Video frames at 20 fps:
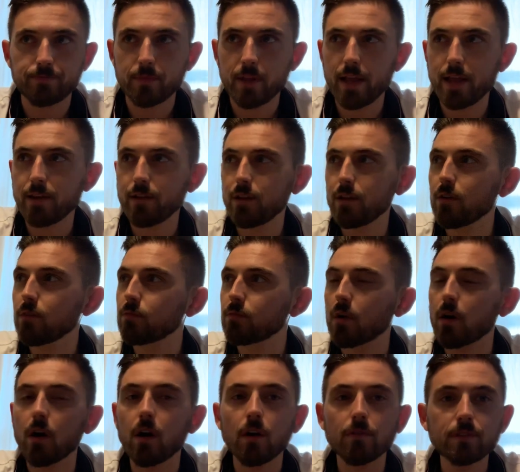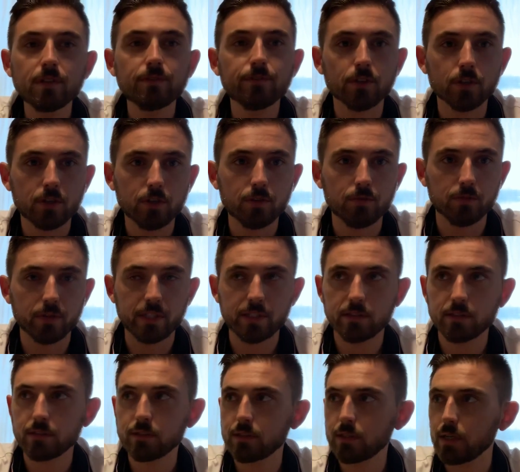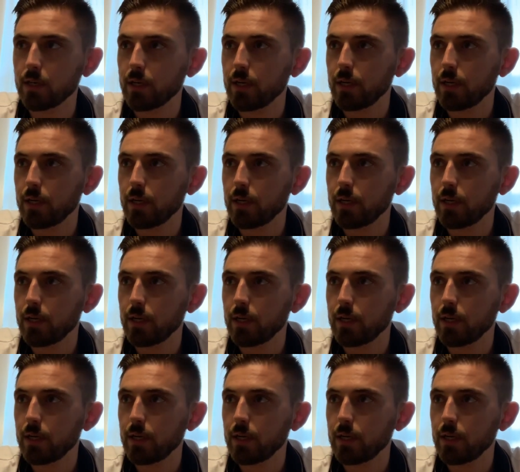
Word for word: And, you know, often for good reasons.